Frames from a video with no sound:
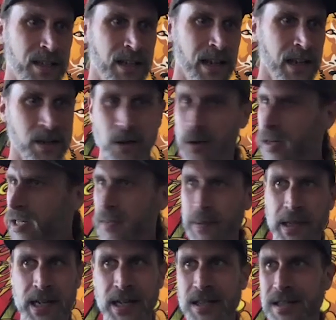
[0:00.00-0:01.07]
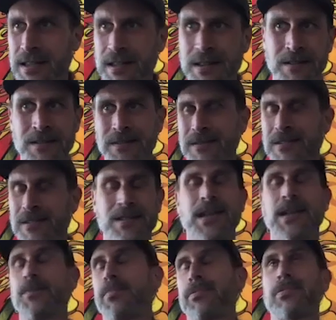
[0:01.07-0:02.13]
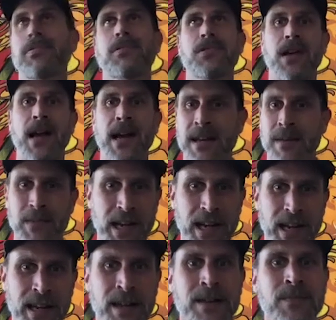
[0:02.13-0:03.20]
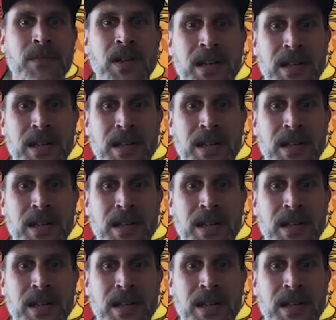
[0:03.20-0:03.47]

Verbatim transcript: and no explanation, you know, just like I am that I am.